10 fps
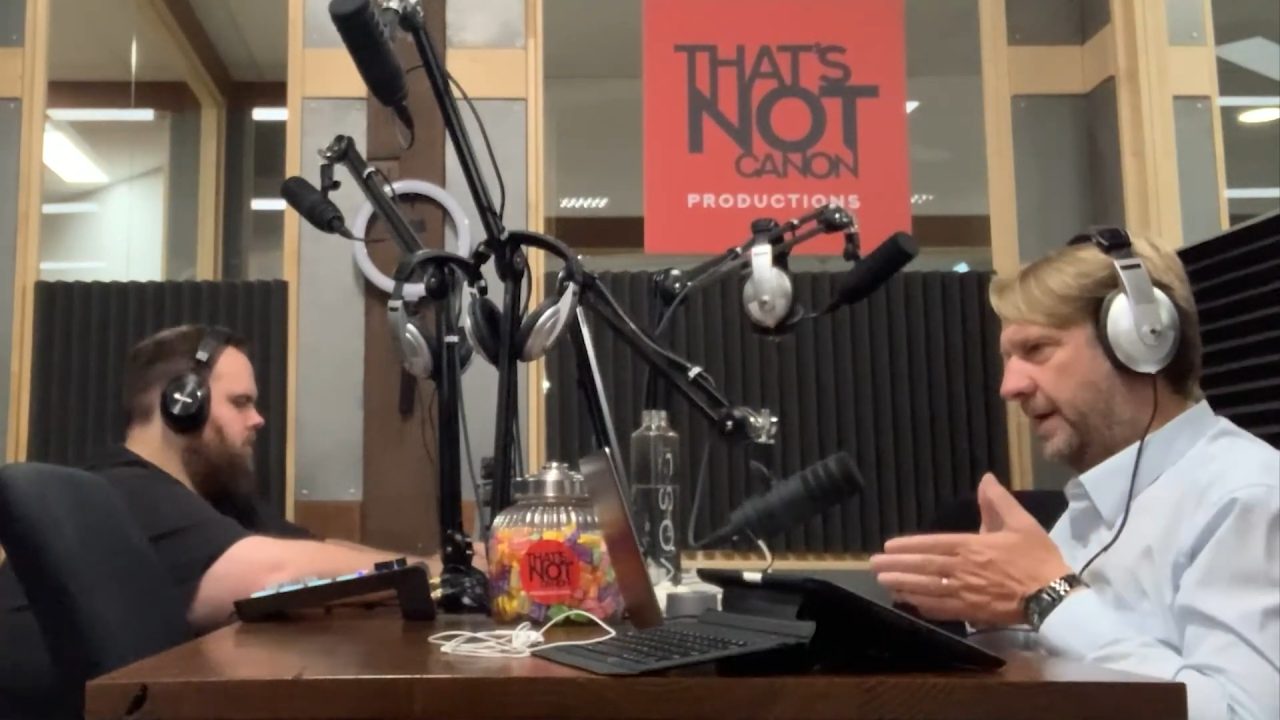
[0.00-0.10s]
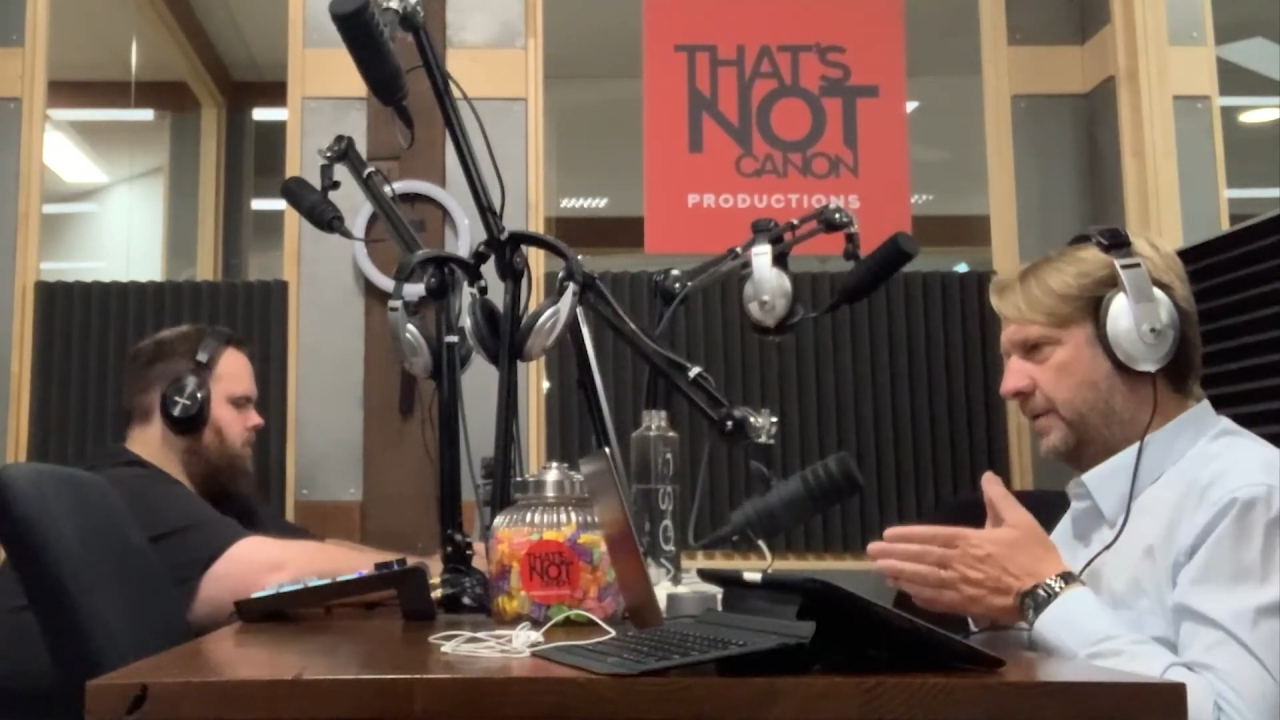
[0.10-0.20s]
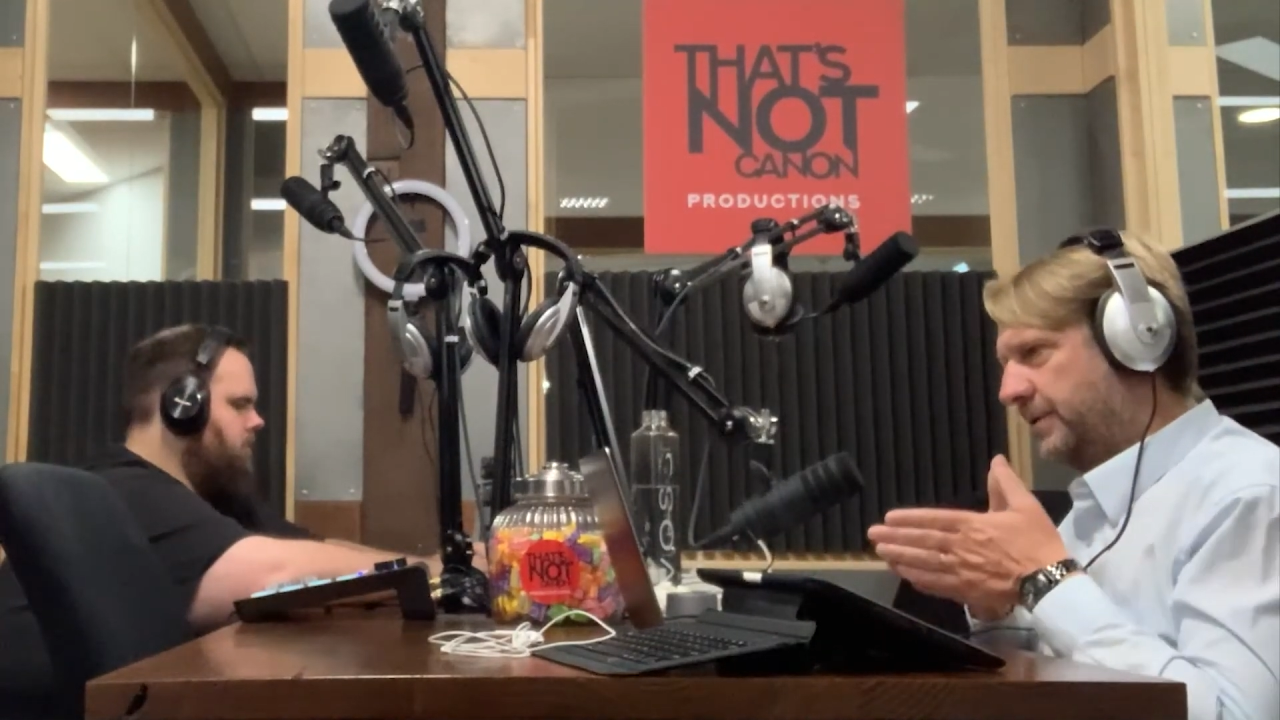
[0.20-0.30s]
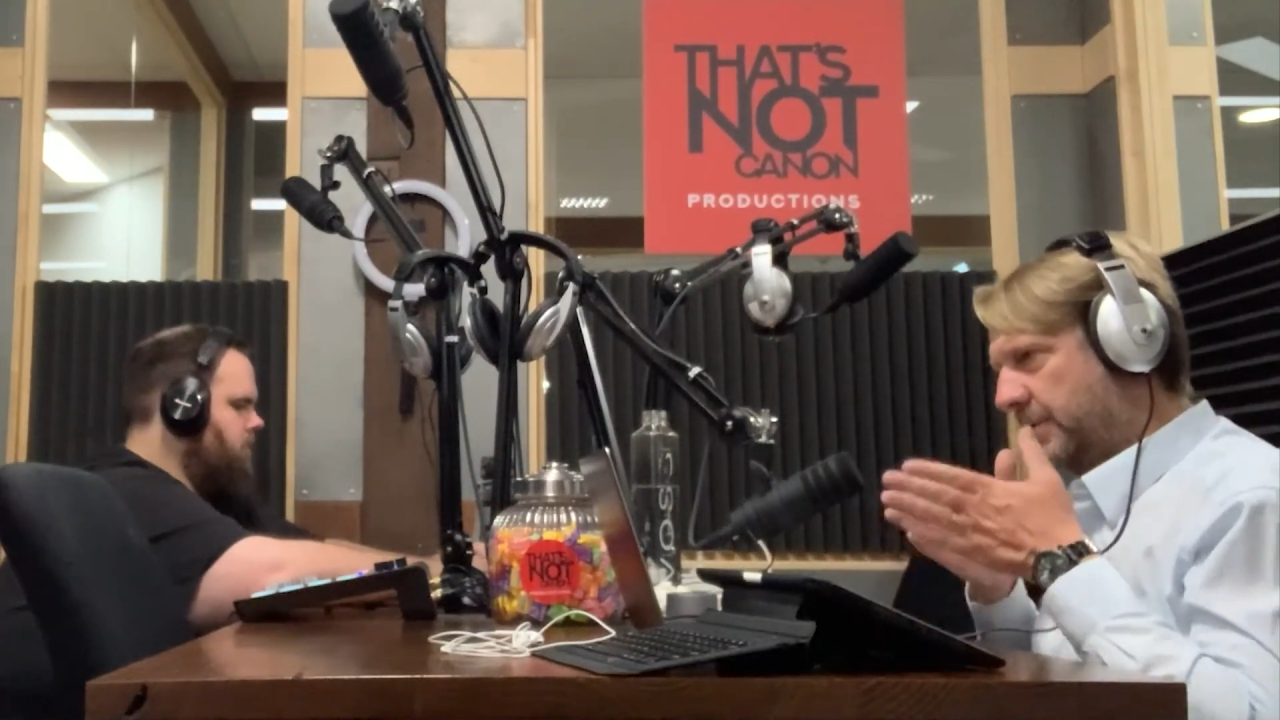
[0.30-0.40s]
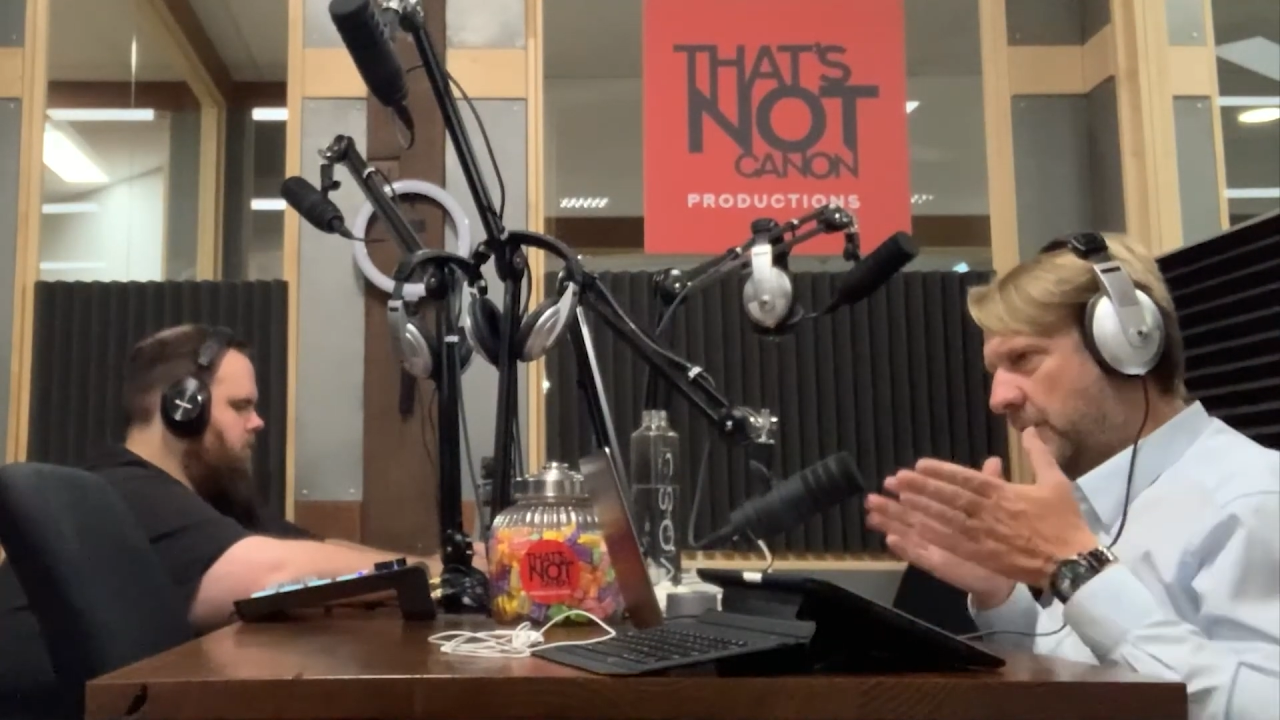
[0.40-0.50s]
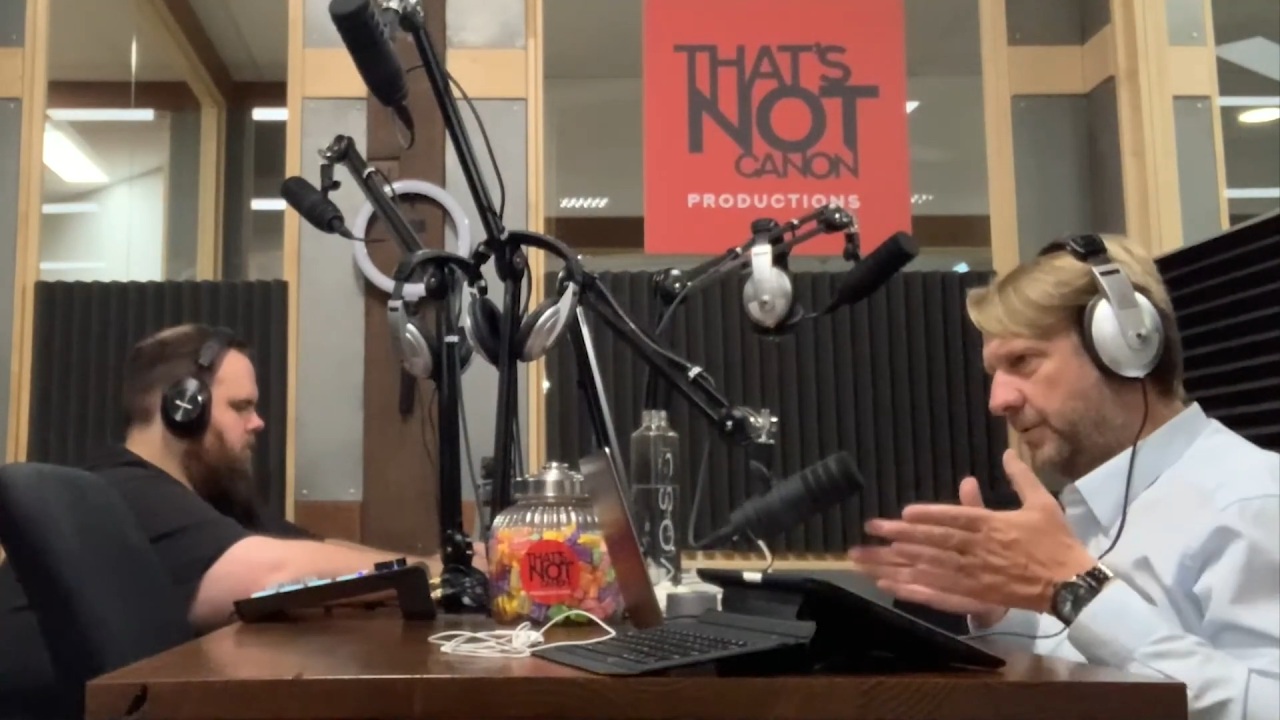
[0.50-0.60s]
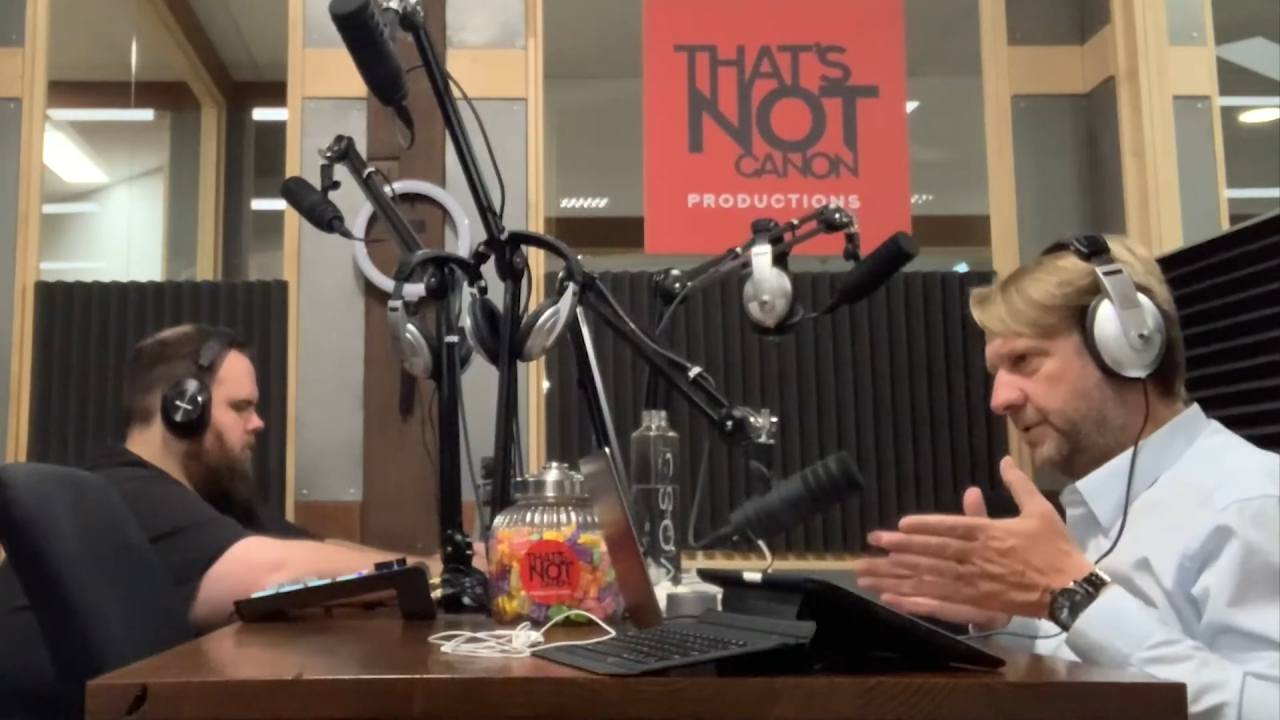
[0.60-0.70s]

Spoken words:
by using all